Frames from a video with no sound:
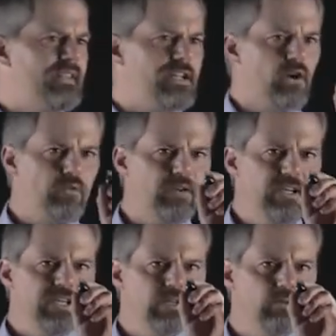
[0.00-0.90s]
then over
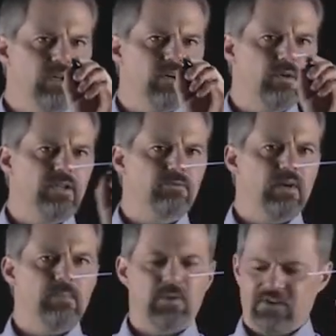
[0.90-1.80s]
here we're going to
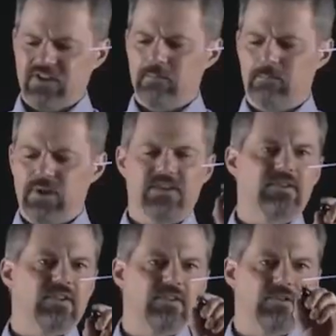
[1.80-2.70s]
represent
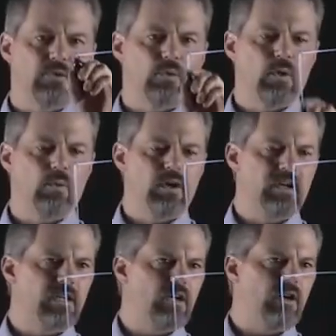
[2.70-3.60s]
businesses, or what we're
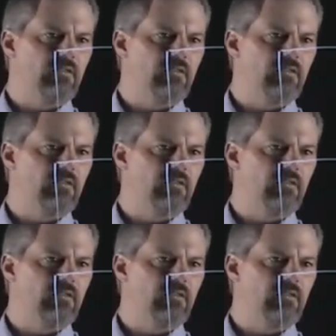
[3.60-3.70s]
going to call